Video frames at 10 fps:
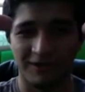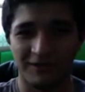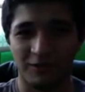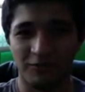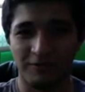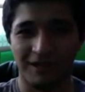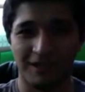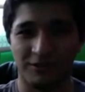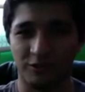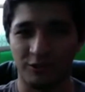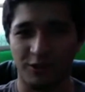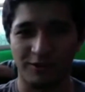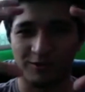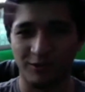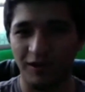open, like
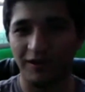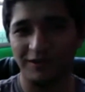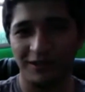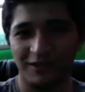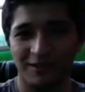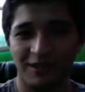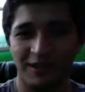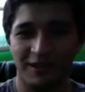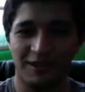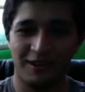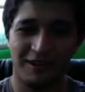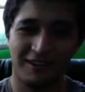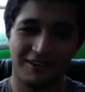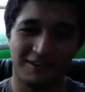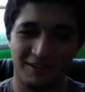and
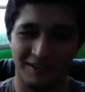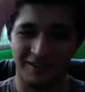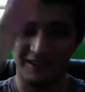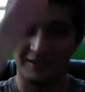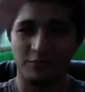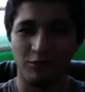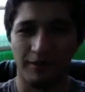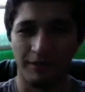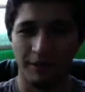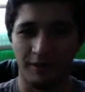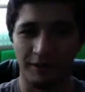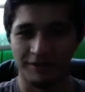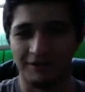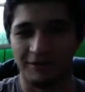start like Bloop Animation,